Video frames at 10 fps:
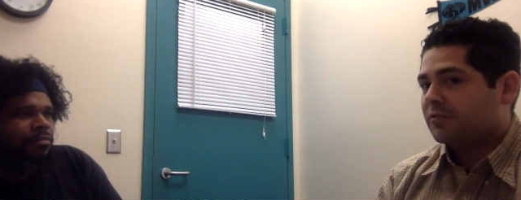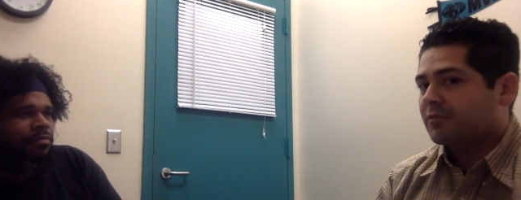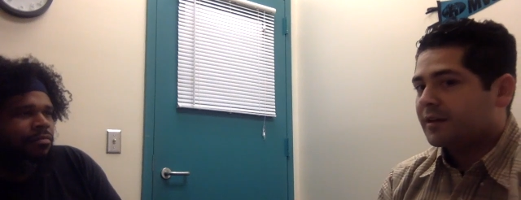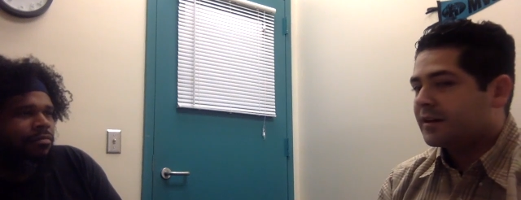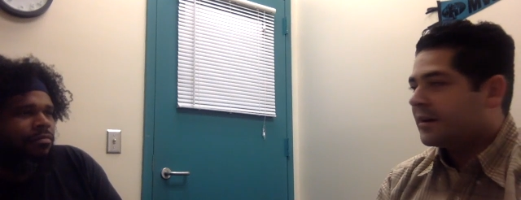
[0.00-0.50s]
Speaker 1: do
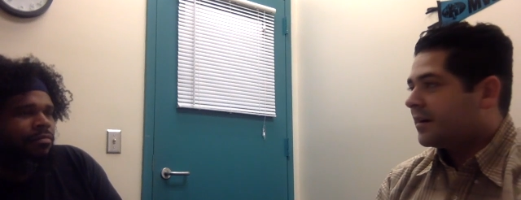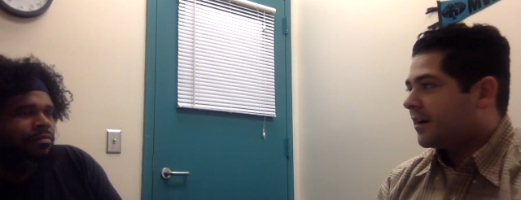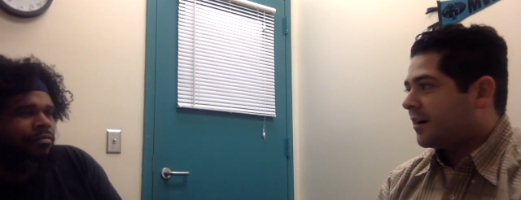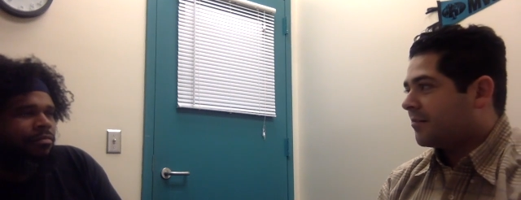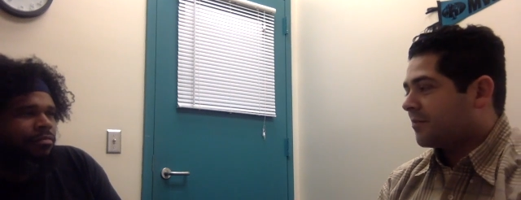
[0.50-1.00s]
it.
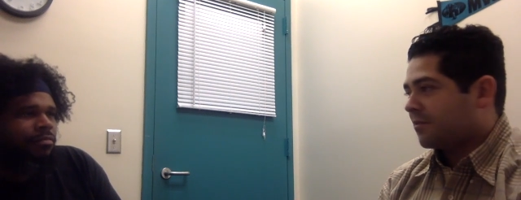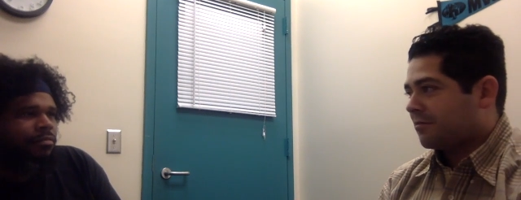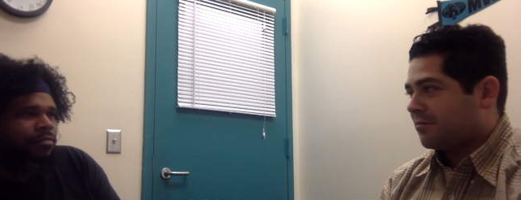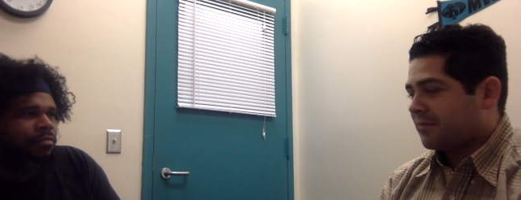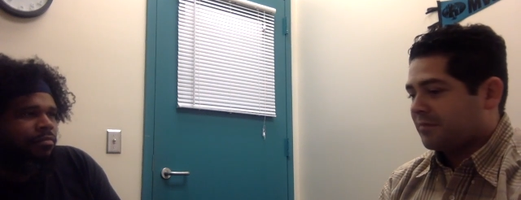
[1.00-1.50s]
Um,
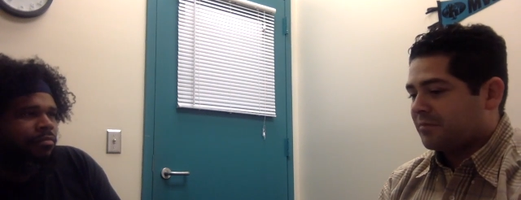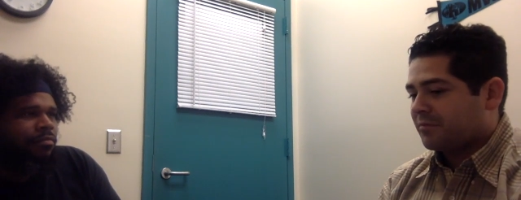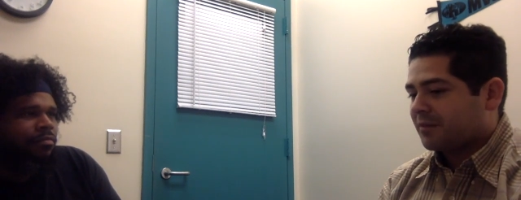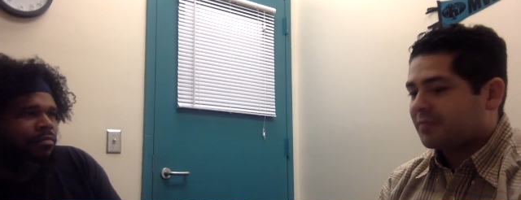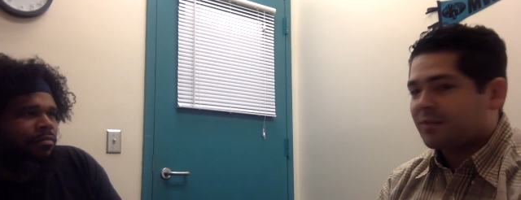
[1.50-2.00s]
so I've been
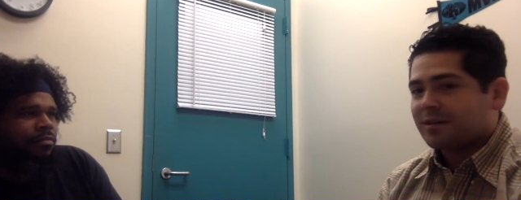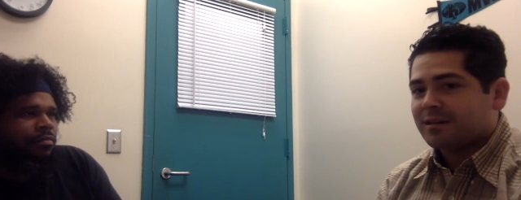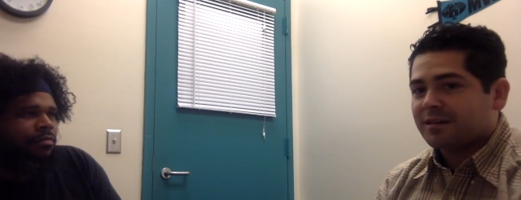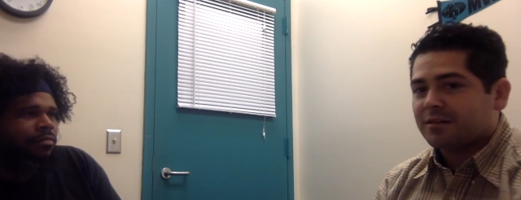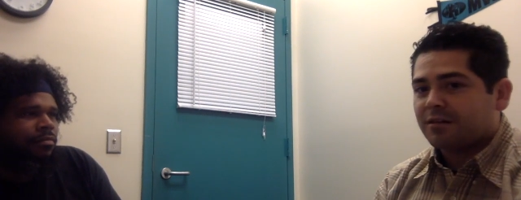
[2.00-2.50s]

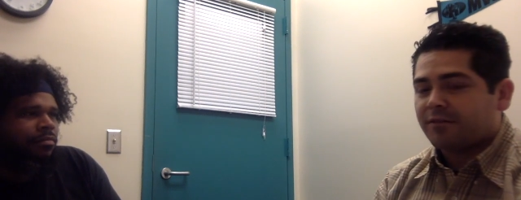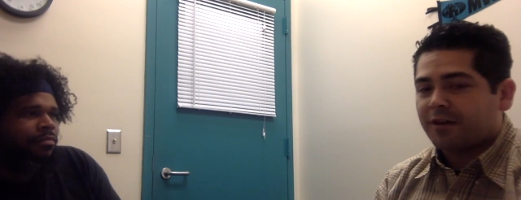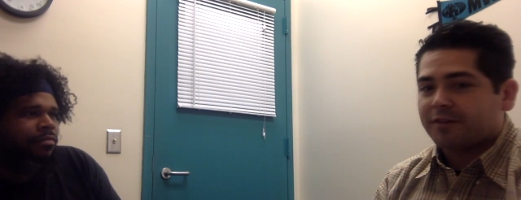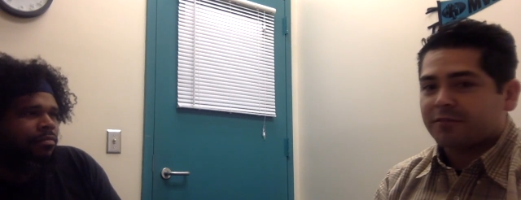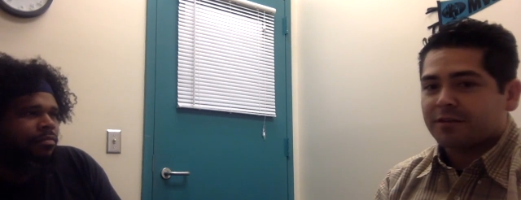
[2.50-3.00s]
recommending self
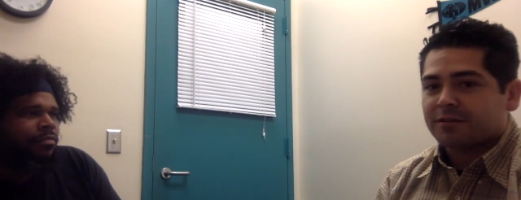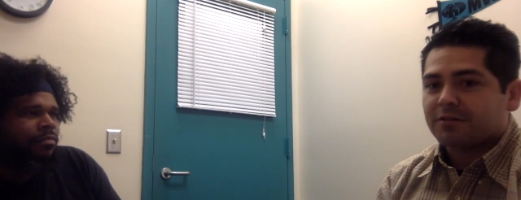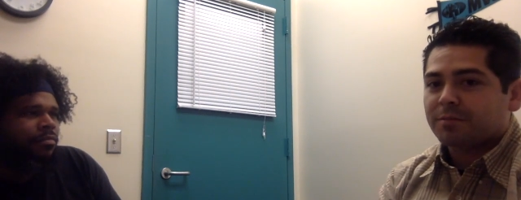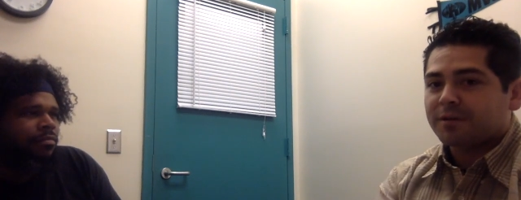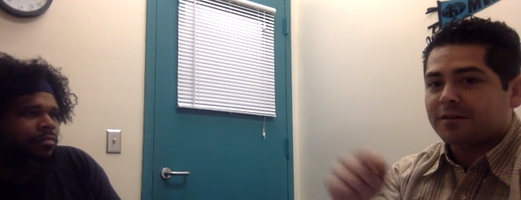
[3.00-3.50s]
authoring. So I'll
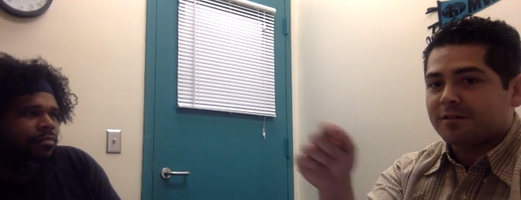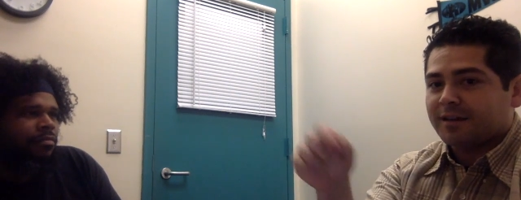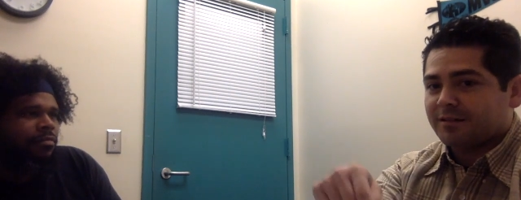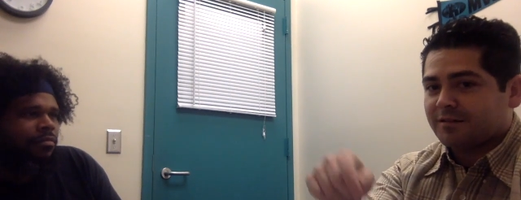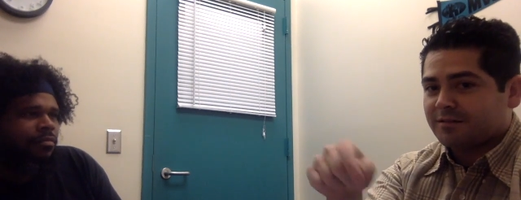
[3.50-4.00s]
put it a
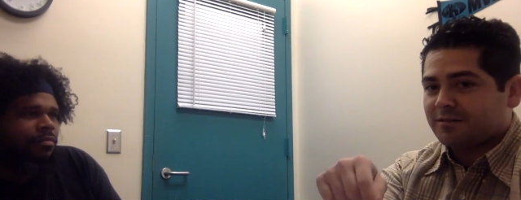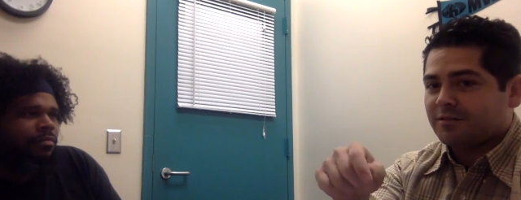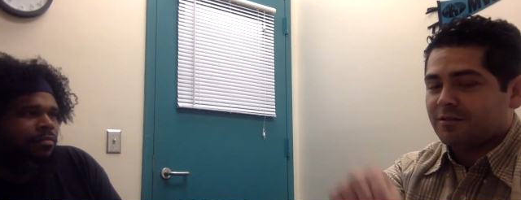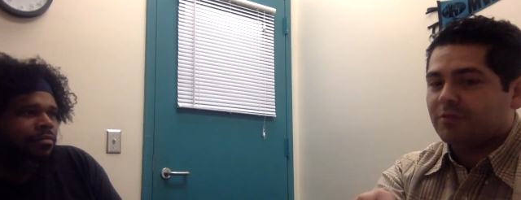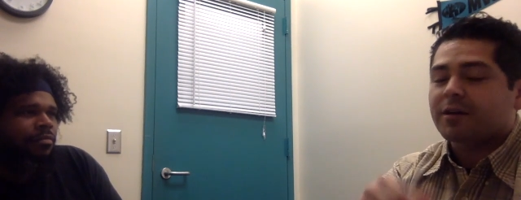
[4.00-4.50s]
link
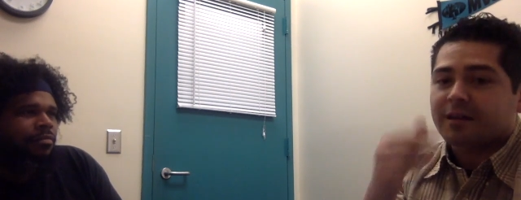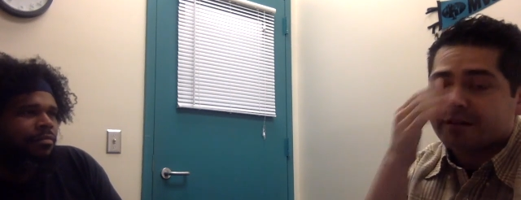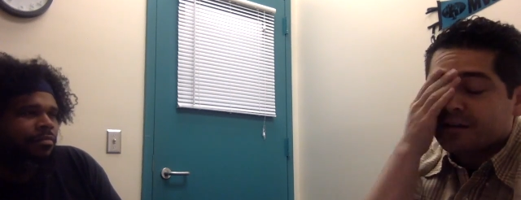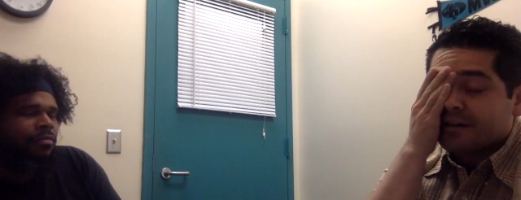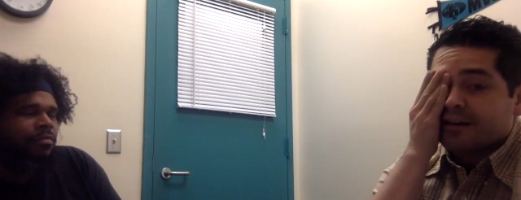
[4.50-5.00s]
to it
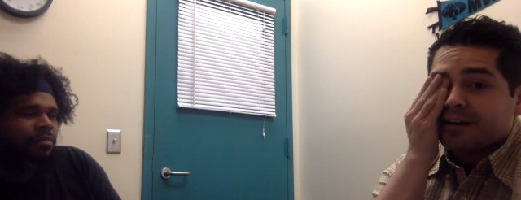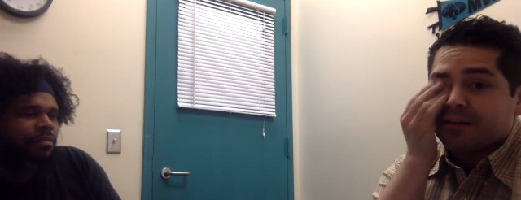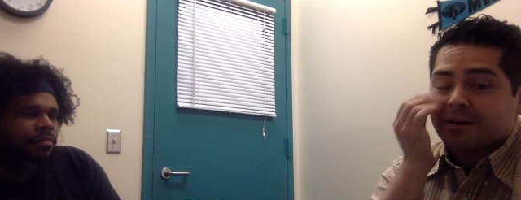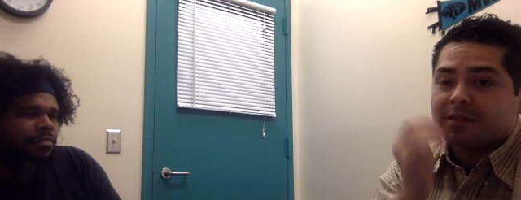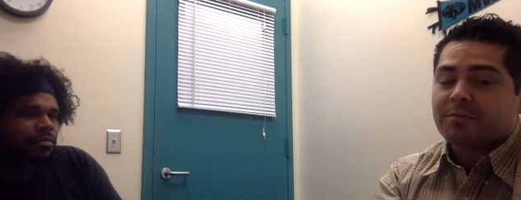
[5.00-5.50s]

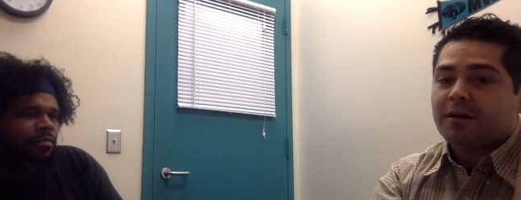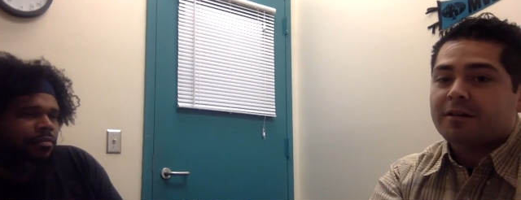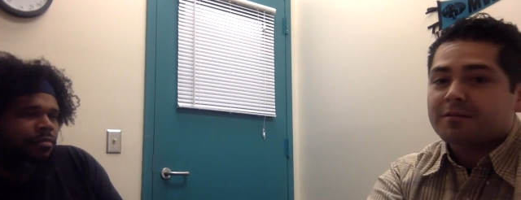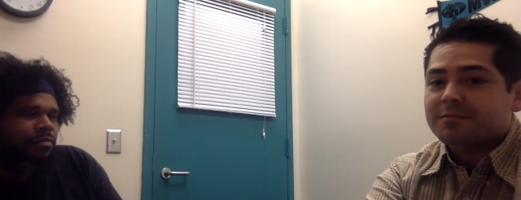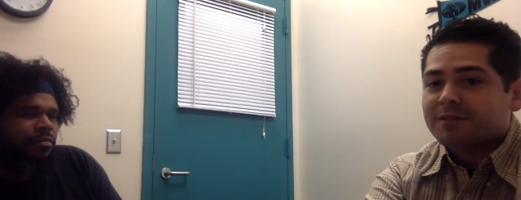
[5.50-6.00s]
um, at the
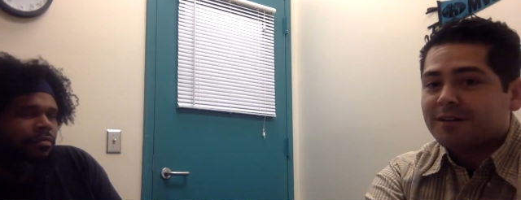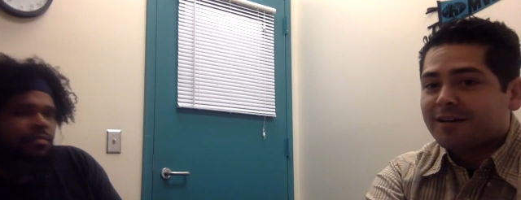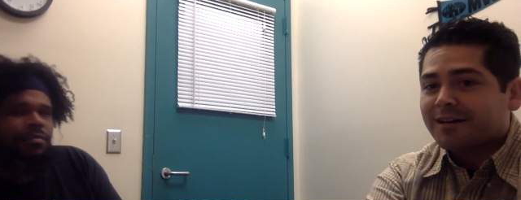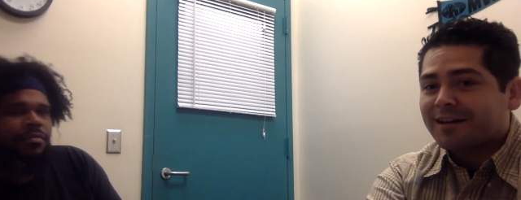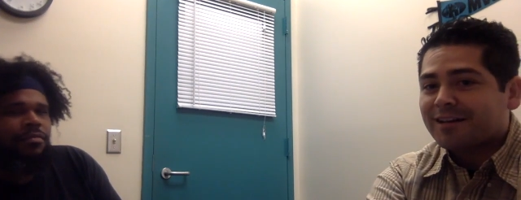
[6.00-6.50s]
bottom. Uh,
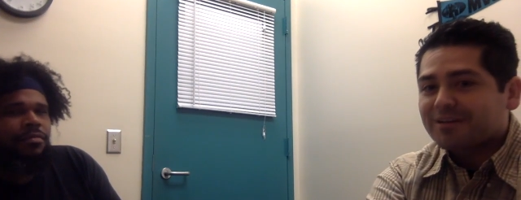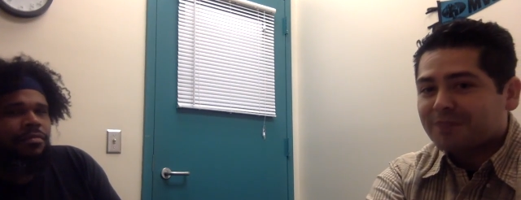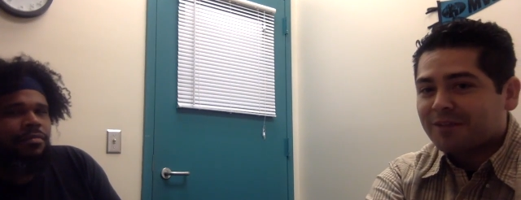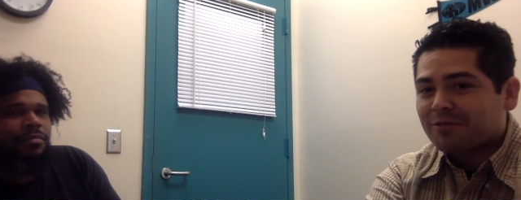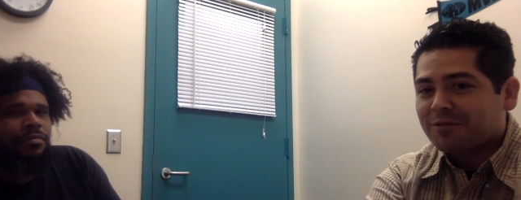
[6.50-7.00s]
I guess
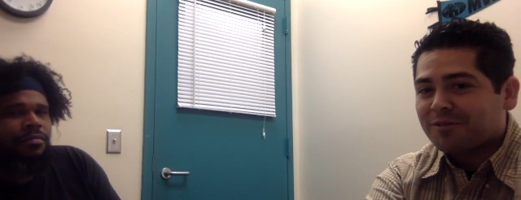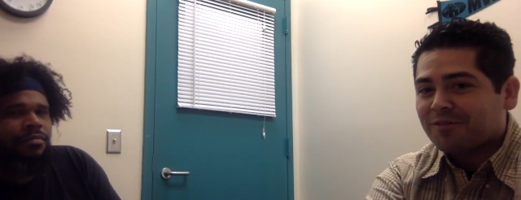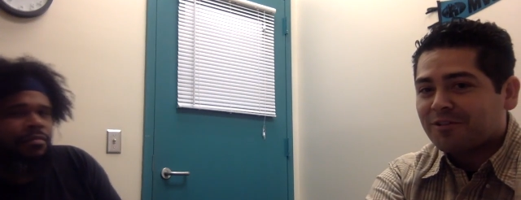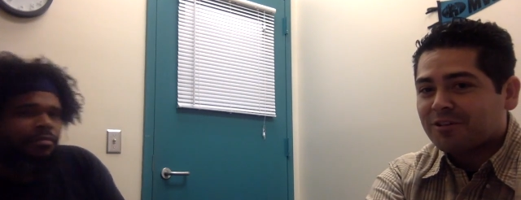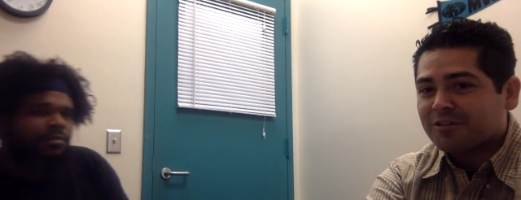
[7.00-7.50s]
my goal in the
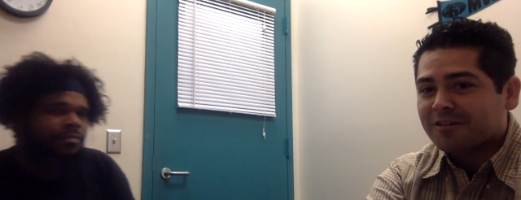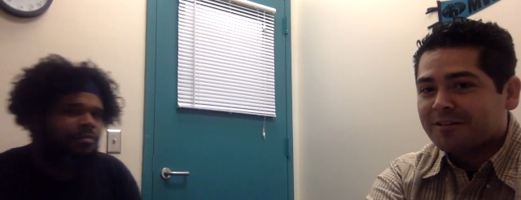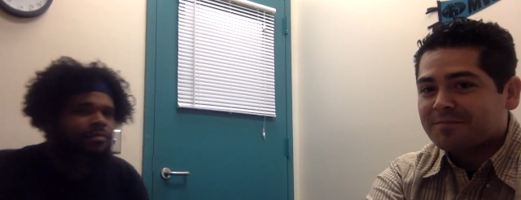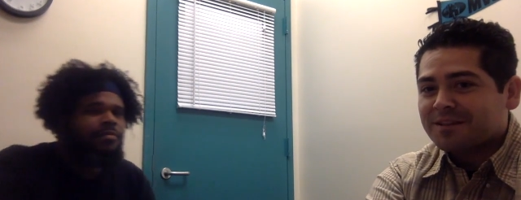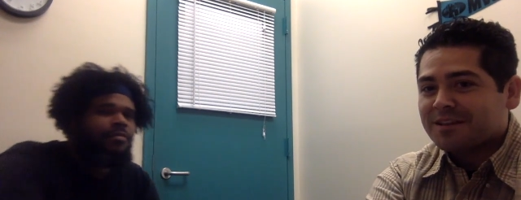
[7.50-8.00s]
future
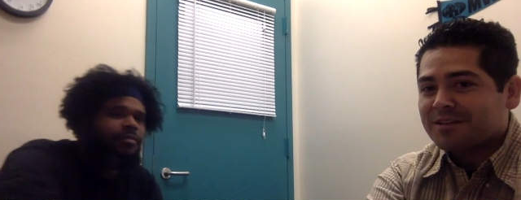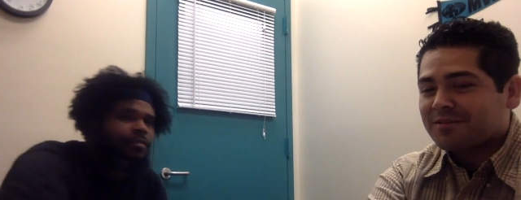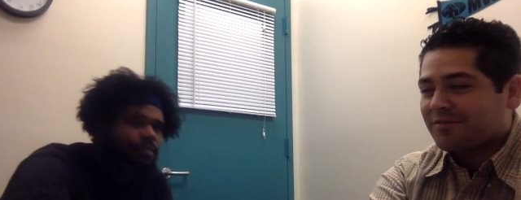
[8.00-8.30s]
is